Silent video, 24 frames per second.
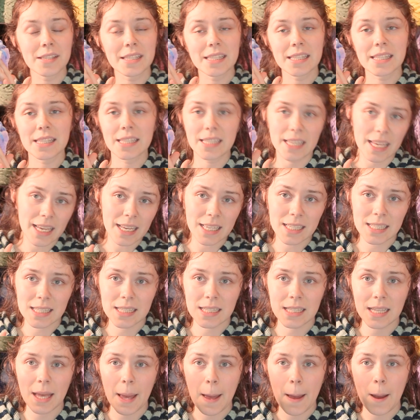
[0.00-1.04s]

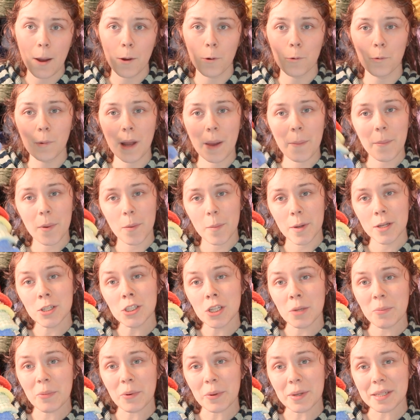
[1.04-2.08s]
6 rainbow
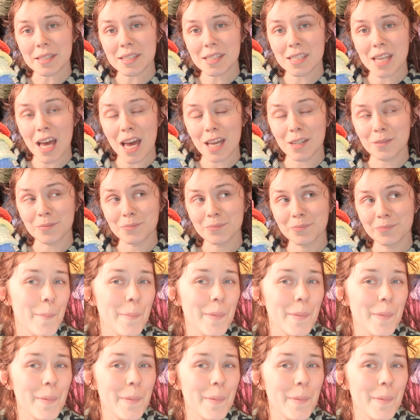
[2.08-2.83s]
mushy boys done.